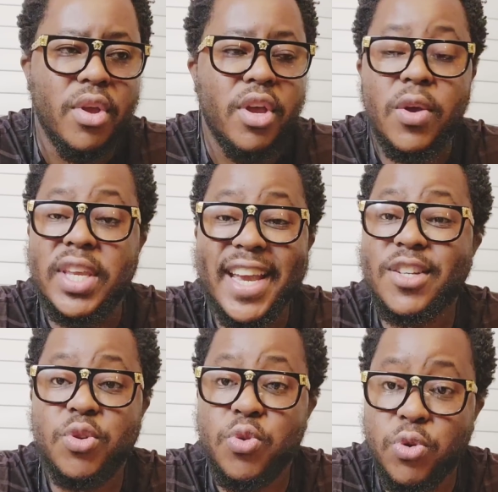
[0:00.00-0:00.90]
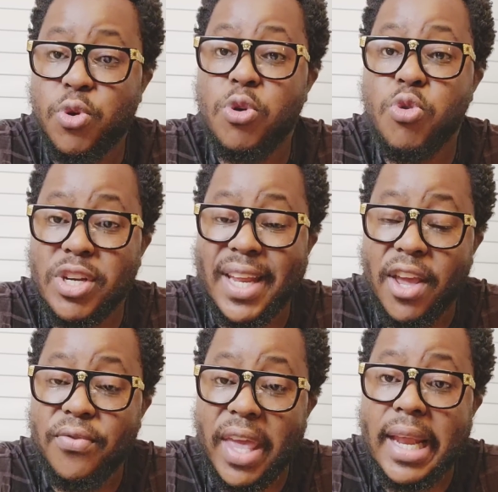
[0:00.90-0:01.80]
yet you do not
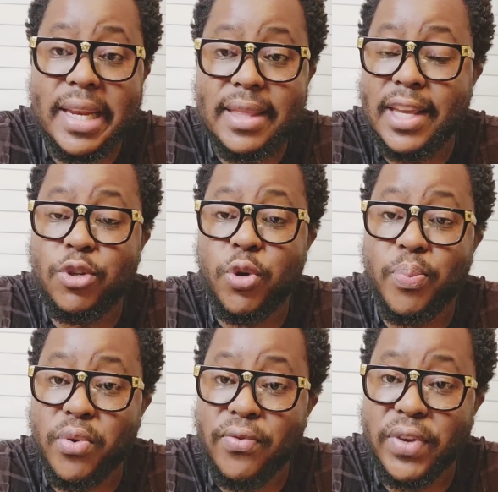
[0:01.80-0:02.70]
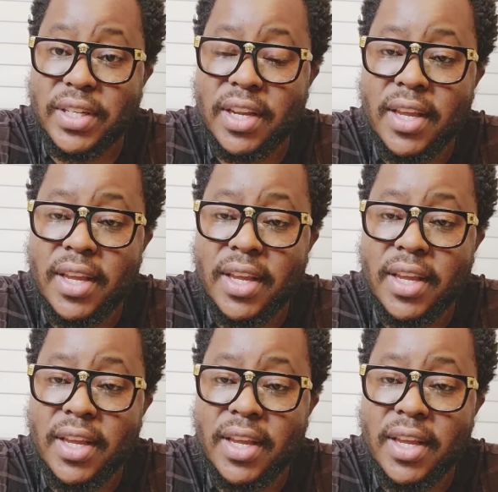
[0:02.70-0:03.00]
have anything to prove it.